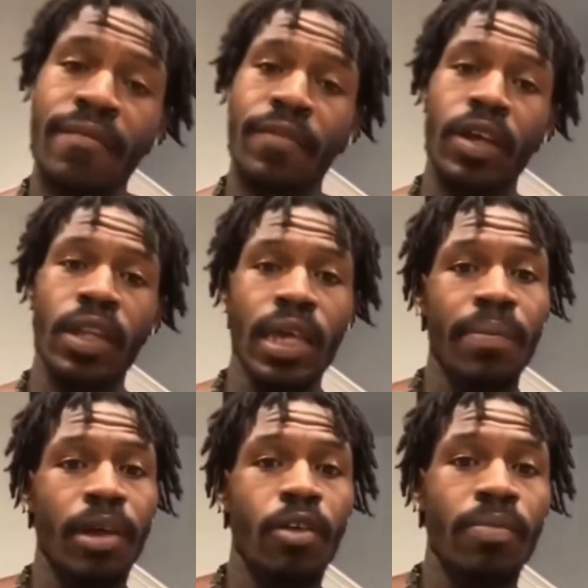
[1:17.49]
and
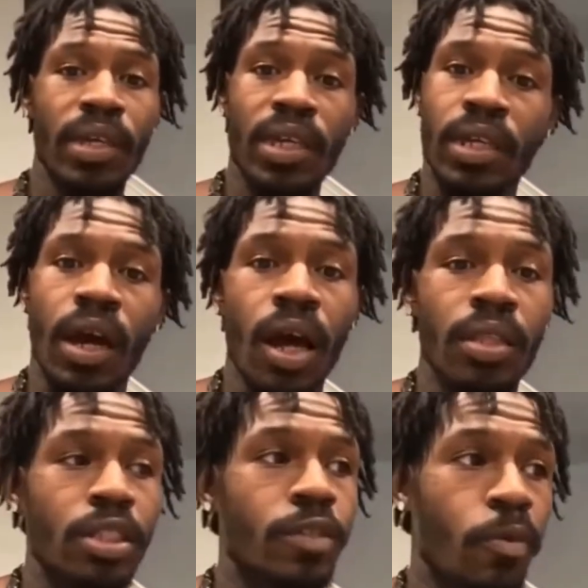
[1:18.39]
MLB and all these
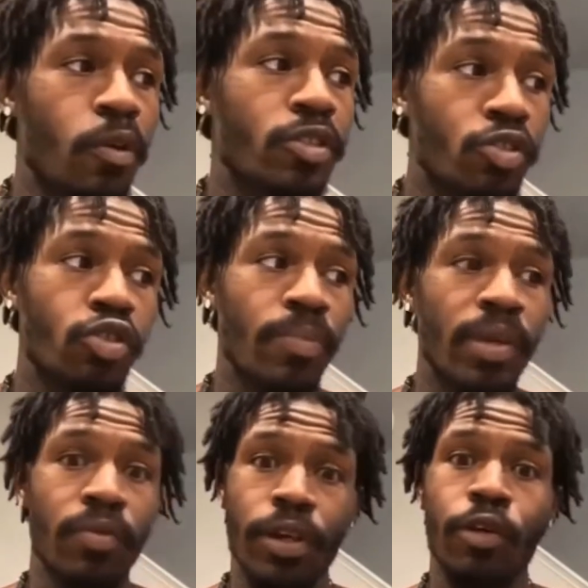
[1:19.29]
sports used to be real
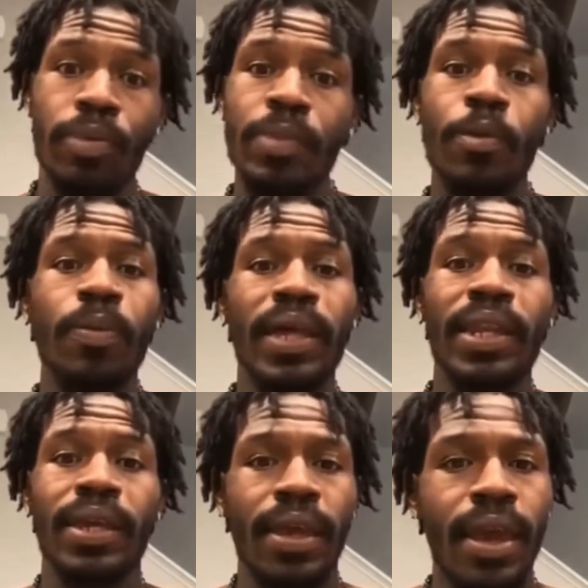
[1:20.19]
people playing the
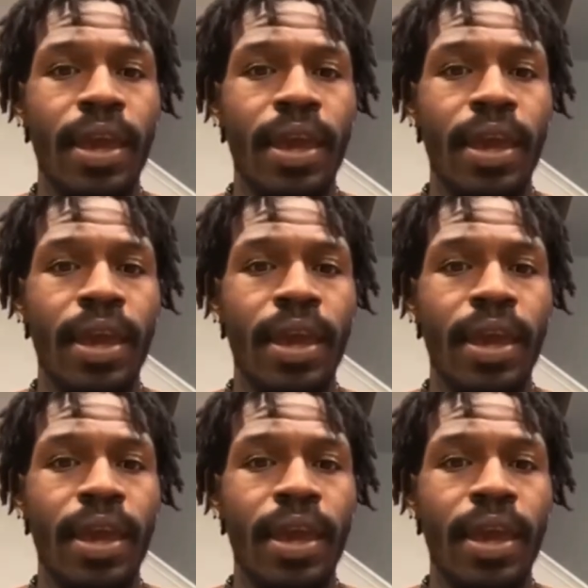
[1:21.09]
game,